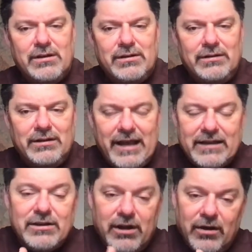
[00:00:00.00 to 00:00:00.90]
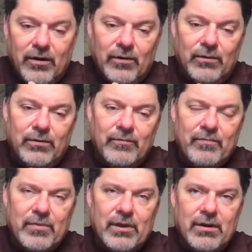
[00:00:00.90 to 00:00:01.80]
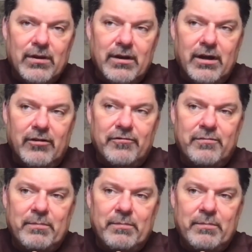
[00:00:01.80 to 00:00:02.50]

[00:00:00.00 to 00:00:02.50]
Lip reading: let go of